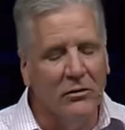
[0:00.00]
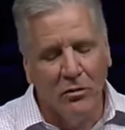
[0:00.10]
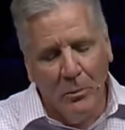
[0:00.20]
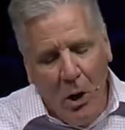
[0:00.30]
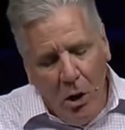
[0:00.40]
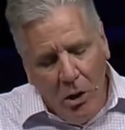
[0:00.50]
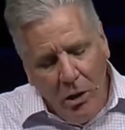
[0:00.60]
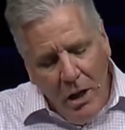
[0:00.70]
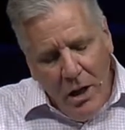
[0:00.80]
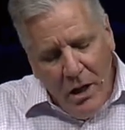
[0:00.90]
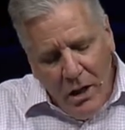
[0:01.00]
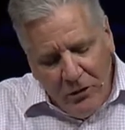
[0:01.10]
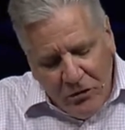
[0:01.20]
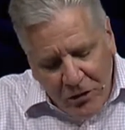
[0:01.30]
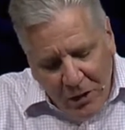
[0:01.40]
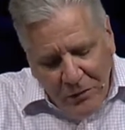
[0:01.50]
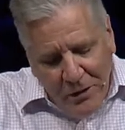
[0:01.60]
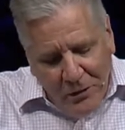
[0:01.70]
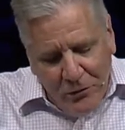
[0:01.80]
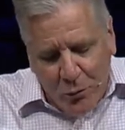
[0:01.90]
And so Paul
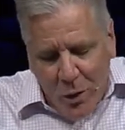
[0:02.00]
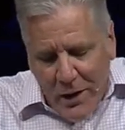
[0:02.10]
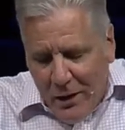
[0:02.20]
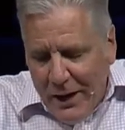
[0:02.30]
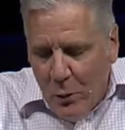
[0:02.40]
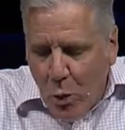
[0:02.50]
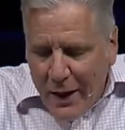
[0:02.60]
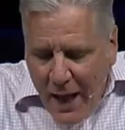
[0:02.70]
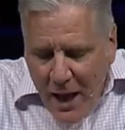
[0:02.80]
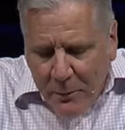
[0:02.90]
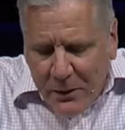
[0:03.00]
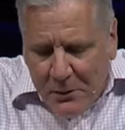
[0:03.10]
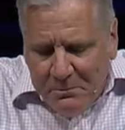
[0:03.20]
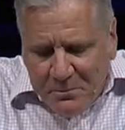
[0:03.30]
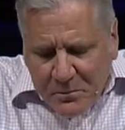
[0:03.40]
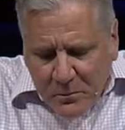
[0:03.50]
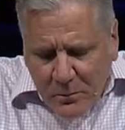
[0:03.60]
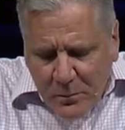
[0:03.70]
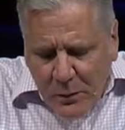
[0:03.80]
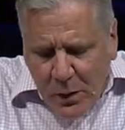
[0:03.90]
shared there as well. And what happened
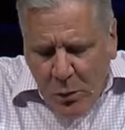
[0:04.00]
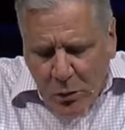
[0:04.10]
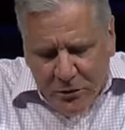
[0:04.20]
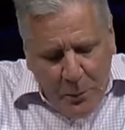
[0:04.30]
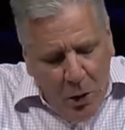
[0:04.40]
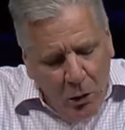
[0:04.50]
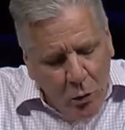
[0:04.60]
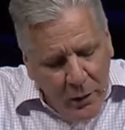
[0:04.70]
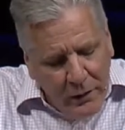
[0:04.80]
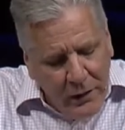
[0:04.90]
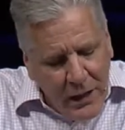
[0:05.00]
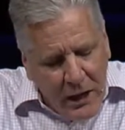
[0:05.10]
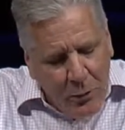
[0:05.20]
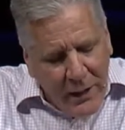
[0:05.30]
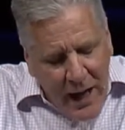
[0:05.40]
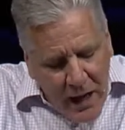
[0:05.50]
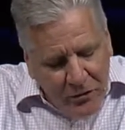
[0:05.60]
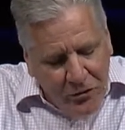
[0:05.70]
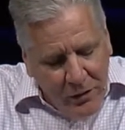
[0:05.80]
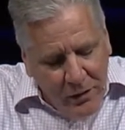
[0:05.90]
was Paul quickly got a
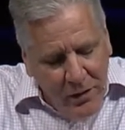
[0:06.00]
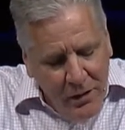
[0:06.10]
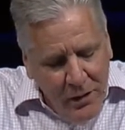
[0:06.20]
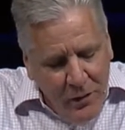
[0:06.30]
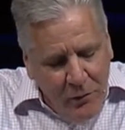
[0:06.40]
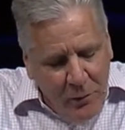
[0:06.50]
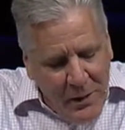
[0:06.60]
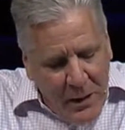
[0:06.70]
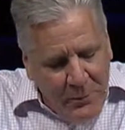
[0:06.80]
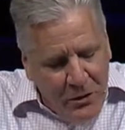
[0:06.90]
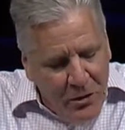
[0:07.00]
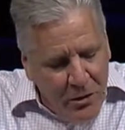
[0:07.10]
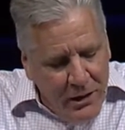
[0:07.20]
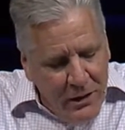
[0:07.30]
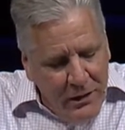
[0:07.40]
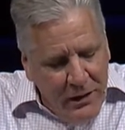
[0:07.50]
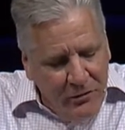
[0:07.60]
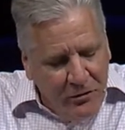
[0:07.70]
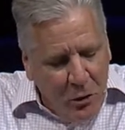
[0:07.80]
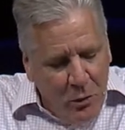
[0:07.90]
reaction from the Epicurean
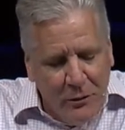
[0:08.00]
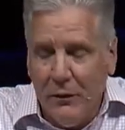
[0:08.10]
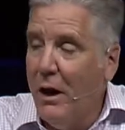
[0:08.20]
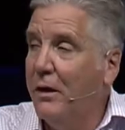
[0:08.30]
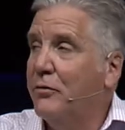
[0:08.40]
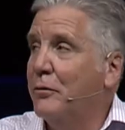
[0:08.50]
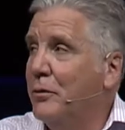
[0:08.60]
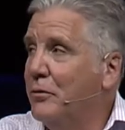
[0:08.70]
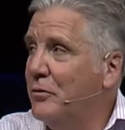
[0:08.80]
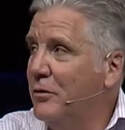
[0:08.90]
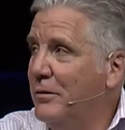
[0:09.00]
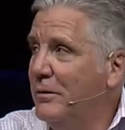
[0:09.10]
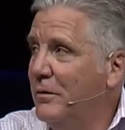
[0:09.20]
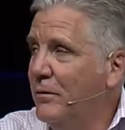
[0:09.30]
and Stoic philosophers.